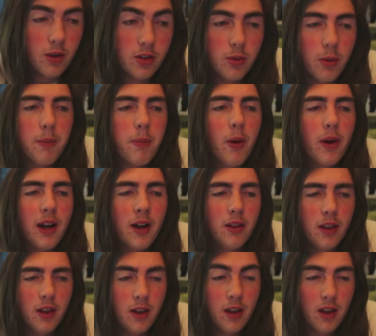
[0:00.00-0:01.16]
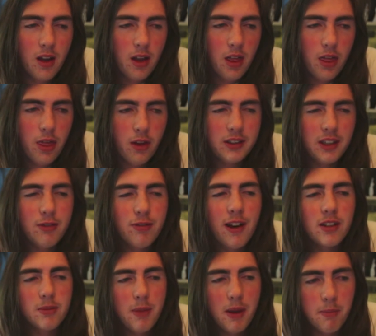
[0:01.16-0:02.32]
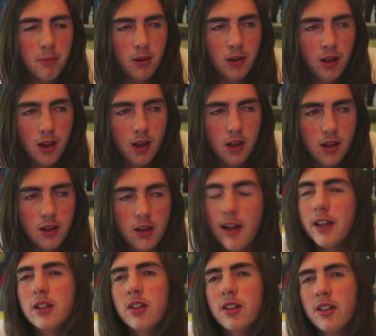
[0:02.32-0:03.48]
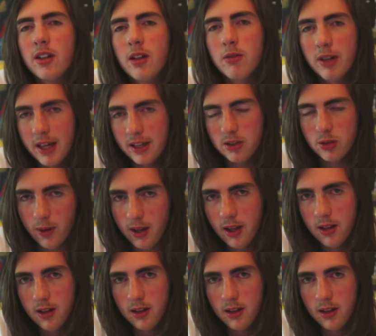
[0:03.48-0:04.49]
Also want to point out that 13,000 people liked Renee's tweet